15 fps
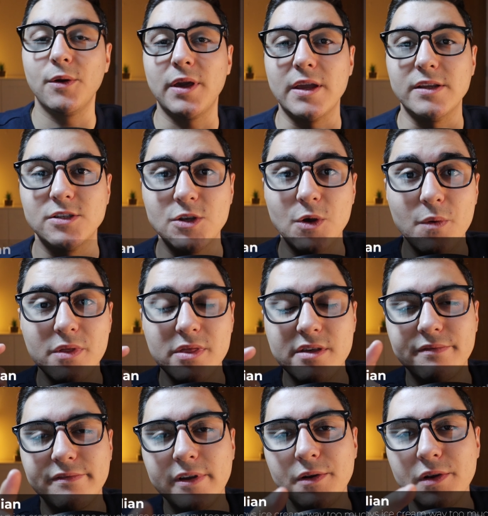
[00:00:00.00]
Okay, so the
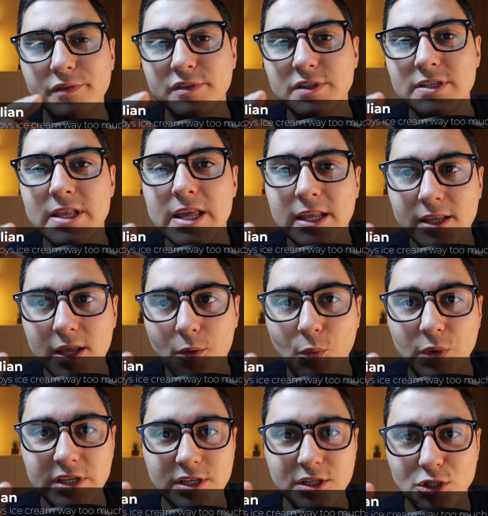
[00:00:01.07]
very first thing that
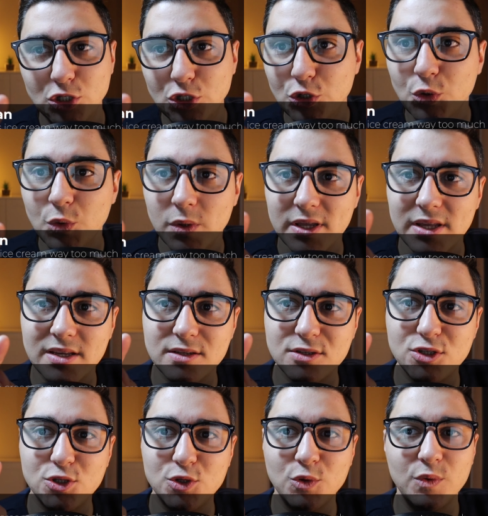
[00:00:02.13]
we need to do
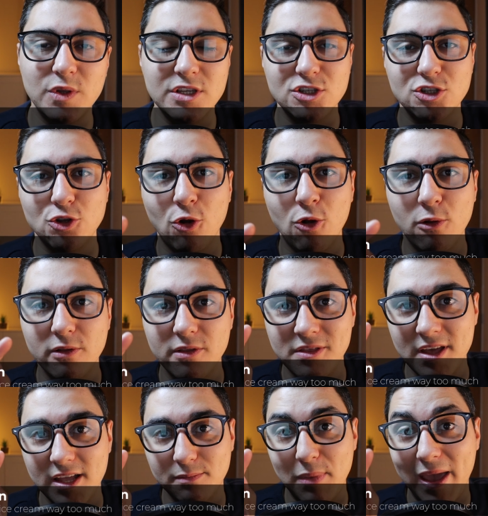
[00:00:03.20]
is to install
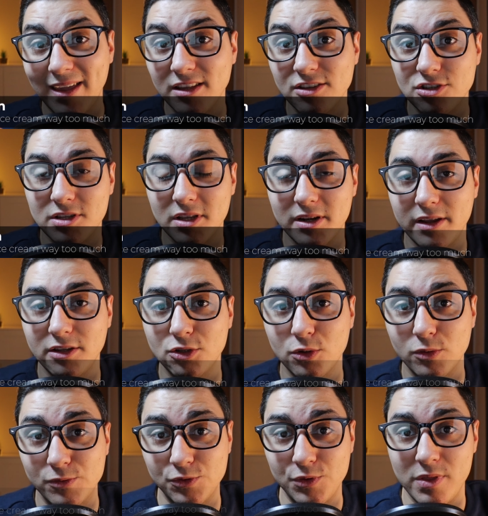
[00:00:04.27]
that package that I
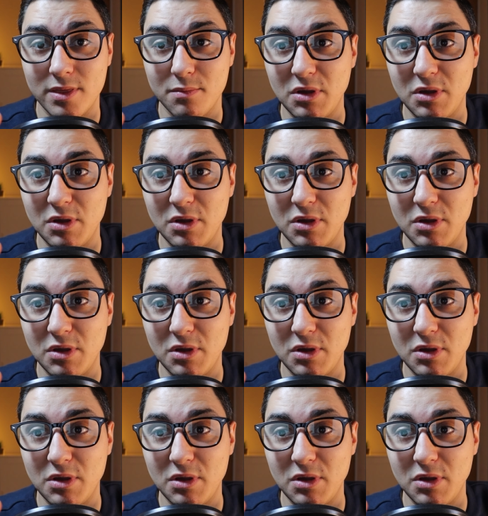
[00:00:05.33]
told you in the